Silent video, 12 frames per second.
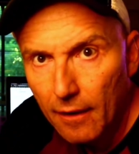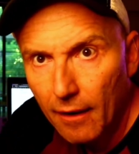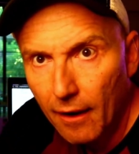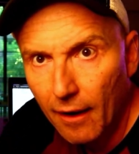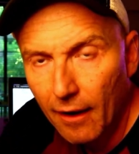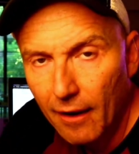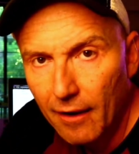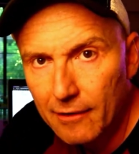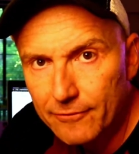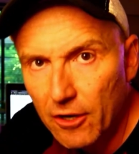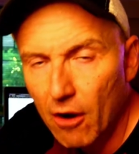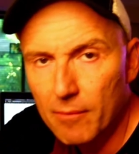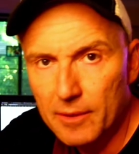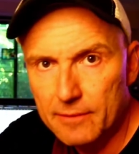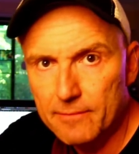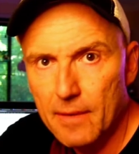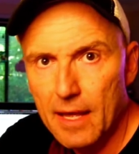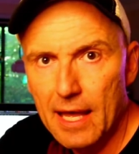of
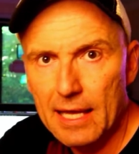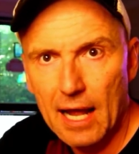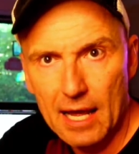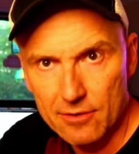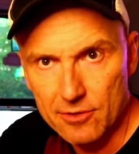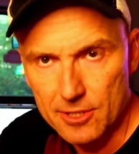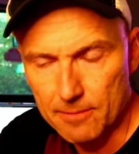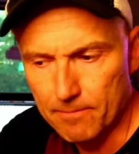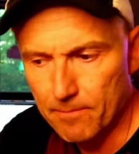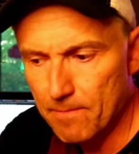carbon and hydrogen.